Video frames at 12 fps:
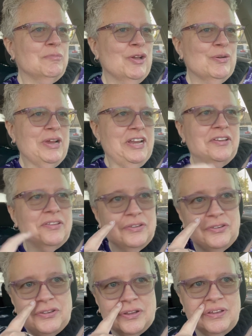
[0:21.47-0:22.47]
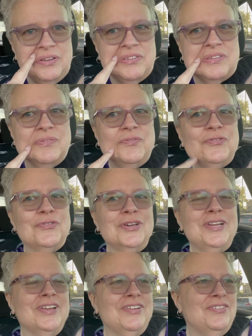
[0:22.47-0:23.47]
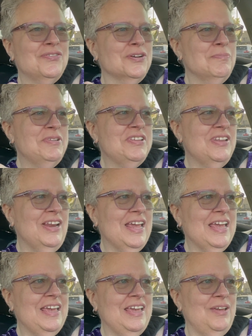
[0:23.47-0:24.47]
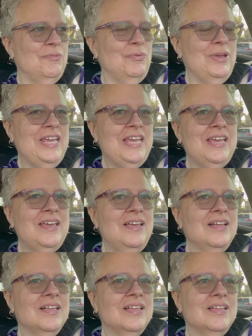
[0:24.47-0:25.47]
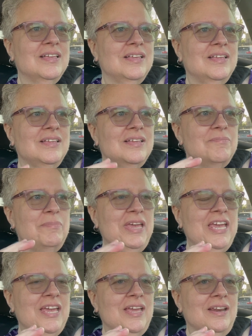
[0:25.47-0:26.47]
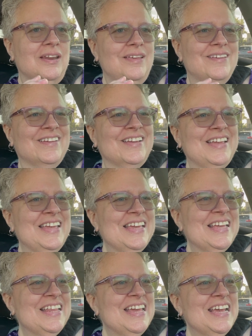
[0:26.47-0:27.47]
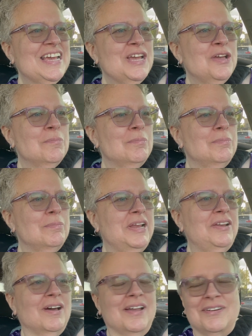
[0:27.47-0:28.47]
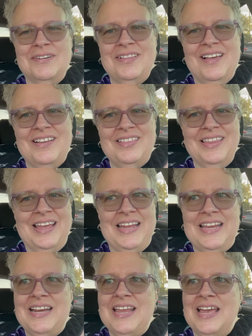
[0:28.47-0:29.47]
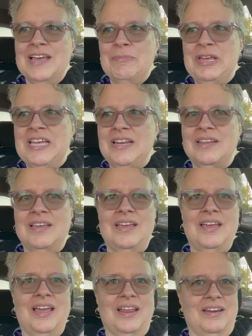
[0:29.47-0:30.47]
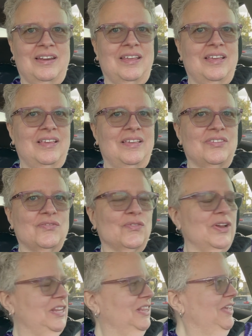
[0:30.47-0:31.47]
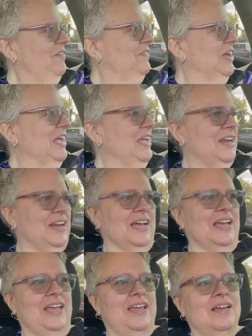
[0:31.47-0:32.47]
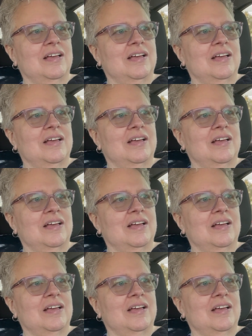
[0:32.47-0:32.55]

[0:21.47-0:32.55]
going to show you some footage from today. We, being my daughter-in-law Lane, Emmett, and his friend Levi and I,